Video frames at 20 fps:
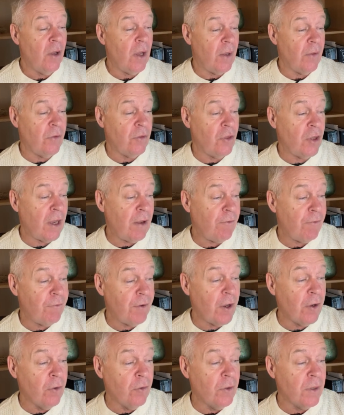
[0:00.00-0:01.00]
they
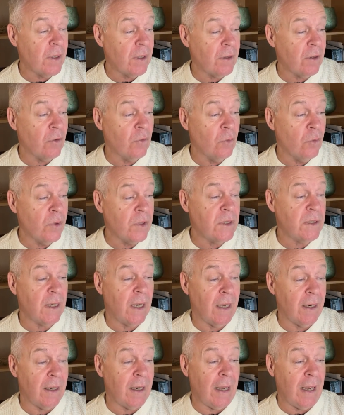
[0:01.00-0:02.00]
found that there was
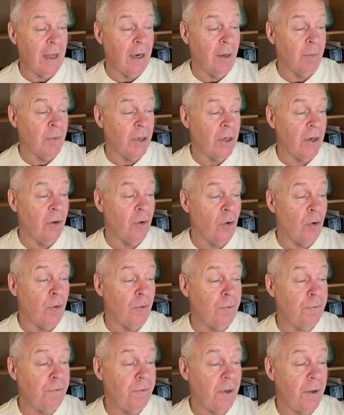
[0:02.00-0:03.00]
an element of